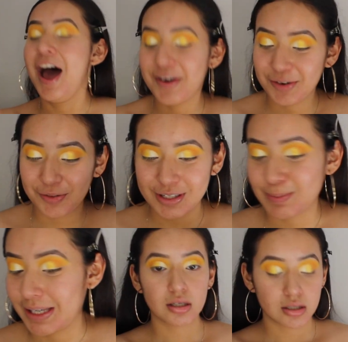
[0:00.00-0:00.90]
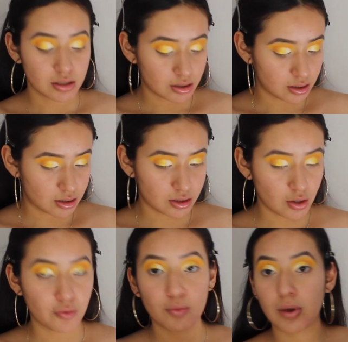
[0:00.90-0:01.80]
I don't know if it's me.
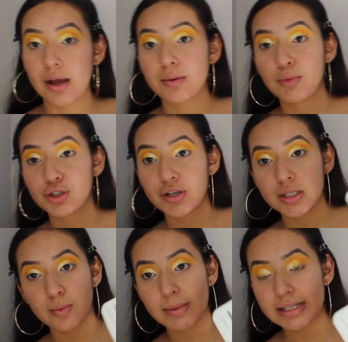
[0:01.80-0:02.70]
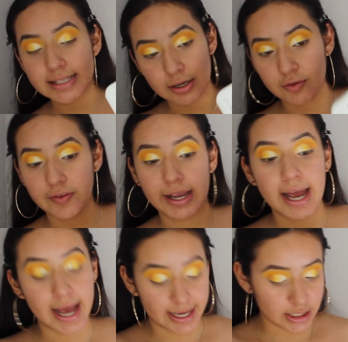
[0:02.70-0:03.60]
So I moisturize with my CeraVe
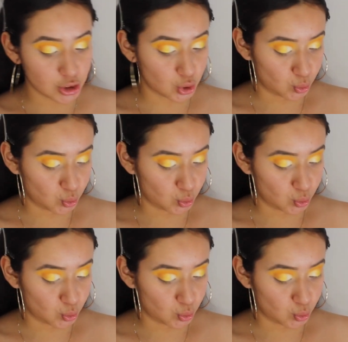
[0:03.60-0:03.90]
as